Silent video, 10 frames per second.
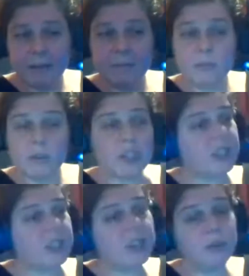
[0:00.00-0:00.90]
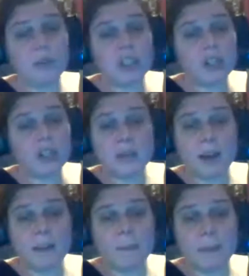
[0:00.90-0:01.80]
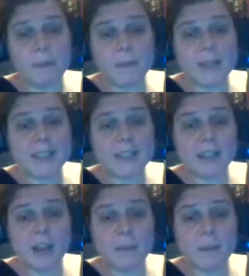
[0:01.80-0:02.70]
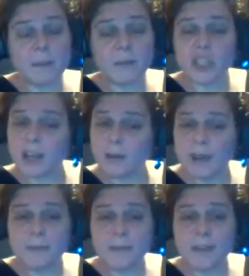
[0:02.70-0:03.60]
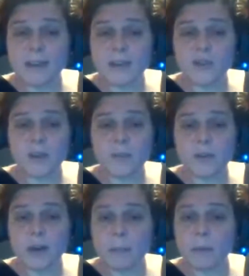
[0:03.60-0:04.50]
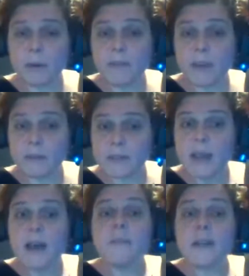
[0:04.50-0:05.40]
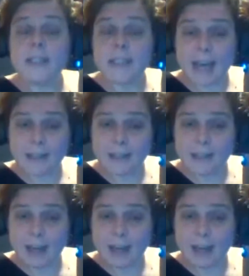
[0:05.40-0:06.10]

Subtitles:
is huge to a lot of people because a lot of people shied away from the industry for a number of years for exactly that.